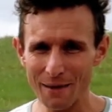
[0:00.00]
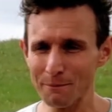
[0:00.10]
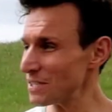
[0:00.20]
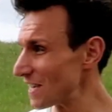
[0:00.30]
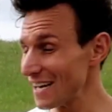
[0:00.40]

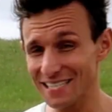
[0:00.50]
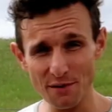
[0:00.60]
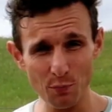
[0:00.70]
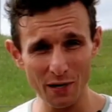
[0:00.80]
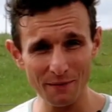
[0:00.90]
Mercedes
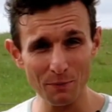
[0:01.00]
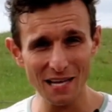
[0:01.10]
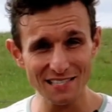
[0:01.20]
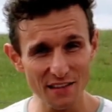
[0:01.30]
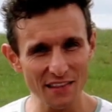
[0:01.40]
have put in
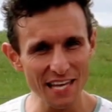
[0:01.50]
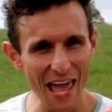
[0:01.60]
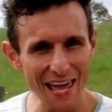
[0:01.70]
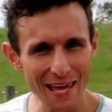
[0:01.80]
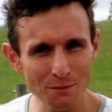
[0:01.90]
place the
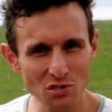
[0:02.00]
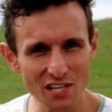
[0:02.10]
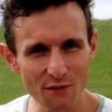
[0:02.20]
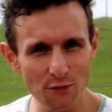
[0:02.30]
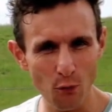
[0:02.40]

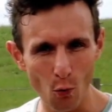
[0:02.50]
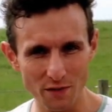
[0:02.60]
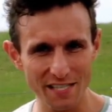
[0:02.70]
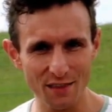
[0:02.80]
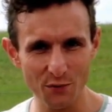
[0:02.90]
AMG
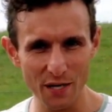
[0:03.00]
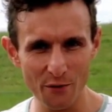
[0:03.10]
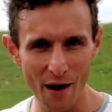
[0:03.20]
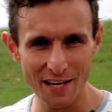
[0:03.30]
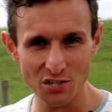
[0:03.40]

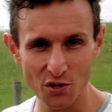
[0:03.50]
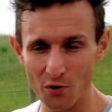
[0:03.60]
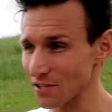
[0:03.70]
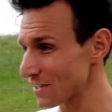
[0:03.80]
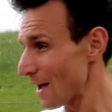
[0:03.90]
43 range
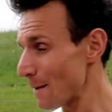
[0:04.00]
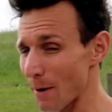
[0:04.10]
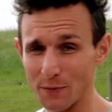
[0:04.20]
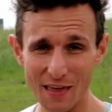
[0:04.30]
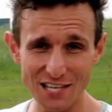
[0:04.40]
across
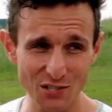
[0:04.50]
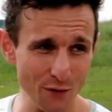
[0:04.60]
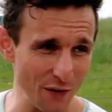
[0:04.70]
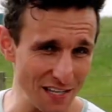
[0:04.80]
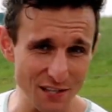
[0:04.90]
both the
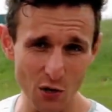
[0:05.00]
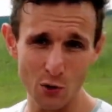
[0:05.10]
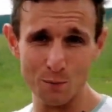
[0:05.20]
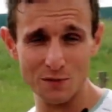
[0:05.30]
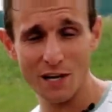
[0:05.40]
SUVs, the
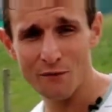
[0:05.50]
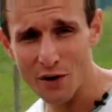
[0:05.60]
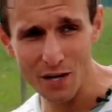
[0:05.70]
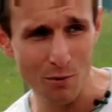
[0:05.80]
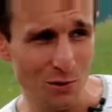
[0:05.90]
coupes, the
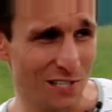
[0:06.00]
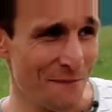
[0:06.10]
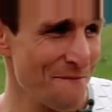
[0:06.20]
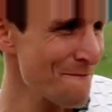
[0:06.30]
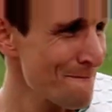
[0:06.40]
convertibles.
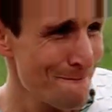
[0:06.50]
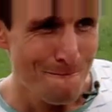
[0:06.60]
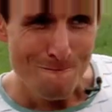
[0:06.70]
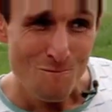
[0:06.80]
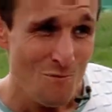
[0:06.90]

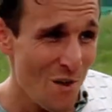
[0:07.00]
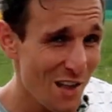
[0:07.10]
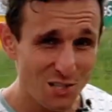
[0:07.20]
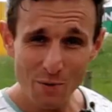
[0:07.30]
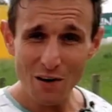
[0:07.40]

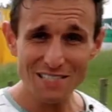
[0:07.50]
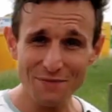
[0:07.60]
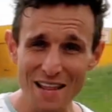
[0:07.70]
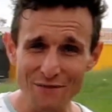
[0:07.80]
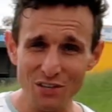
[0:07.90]
To be honest,
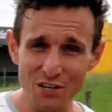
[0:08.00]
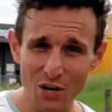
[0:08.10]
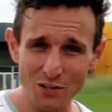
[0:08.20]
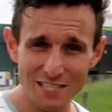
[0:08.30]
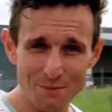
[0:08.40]
I've never done a
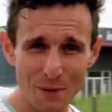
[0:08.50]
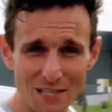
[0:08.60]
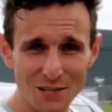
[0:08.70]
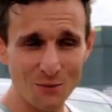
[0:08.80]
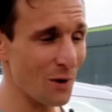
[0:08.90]
content
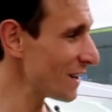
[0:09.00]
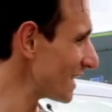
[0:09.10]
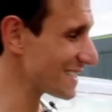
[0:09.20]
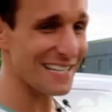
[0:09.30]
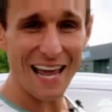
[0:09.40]
piece on one.
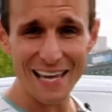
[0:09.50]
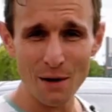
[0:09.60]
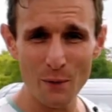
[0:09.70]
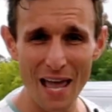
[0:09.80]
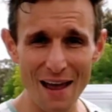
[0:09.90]

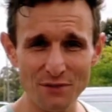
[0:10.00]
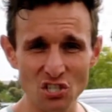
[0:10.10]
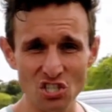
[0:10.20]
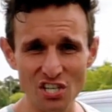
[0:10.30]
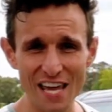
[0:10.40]
Today we have the
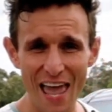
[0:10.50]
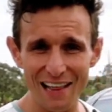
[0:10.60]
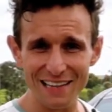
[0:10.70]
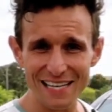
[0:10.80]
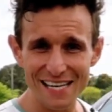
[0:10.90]

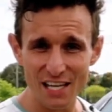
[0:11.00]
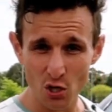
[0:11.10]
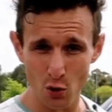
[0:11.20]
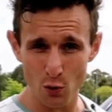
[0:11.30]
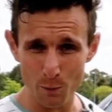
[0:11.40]
GLE
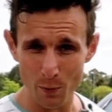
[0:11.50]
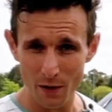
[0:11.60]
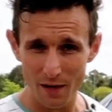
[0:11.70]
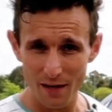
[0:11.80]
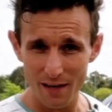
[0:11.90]
Coupe
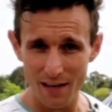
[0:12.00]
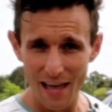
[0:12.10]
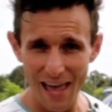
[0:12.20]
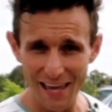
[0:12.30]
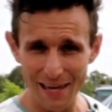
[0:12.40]

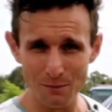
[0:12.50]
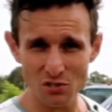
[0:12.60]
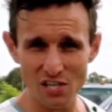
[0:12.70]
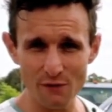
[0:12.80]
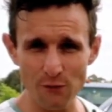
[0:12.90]

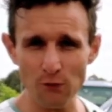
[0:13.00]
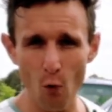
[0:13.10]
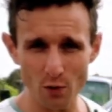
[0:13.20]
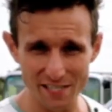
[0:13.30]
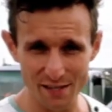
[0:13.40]
AMG
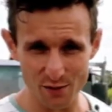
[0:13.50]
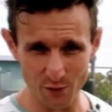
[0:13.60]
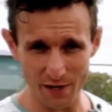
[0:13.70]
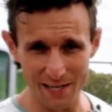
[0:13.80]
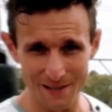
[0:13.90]

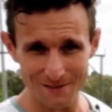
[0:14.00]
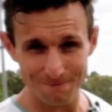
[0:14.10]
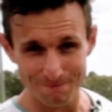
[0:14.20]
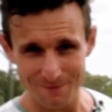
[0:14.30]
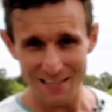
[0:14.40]
43.
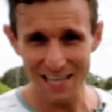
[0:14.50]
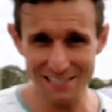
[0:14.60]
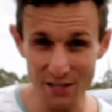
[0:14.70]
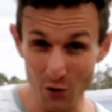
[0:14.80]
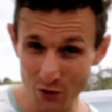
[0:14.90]

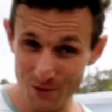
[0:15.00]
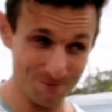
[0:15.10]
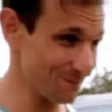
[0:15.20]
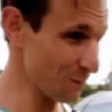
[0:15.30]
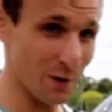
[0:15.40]
Is it good?
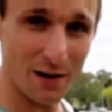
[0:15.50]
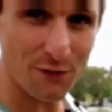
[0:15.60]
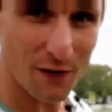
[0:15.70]
We're going